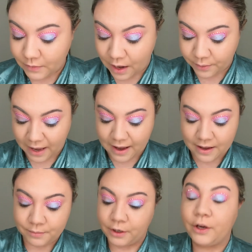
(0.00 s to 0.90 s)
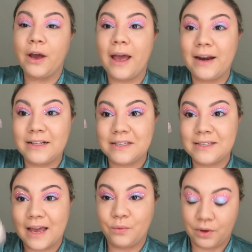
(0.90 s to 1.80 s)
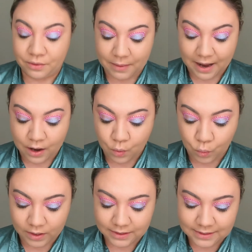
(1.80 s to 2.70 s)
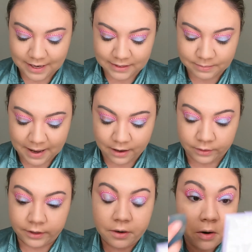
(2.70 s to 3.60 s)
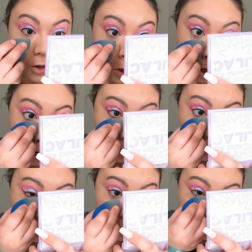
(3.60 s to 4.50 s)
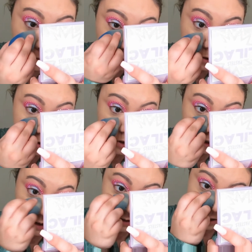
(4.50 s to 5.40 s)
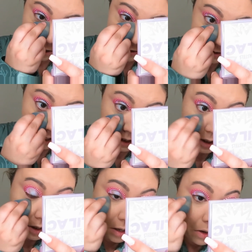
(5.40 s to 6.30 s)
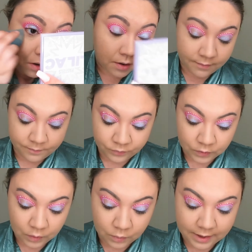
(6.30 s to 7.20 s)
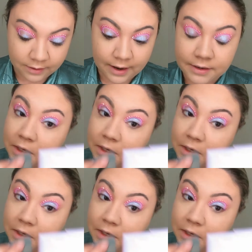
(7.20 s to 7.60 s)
Okay, I'm going to go ahead and set with my One Size powder. And I am just setting where I